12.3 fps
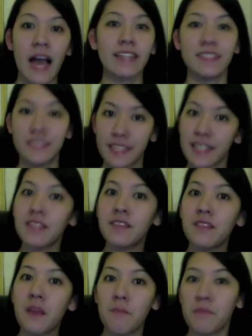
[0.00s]
I did
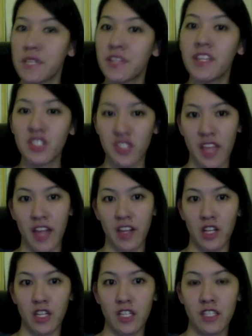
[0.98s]
meet their
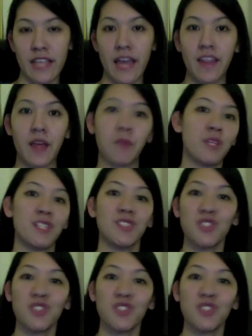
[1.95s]
standards, and I'm pleased to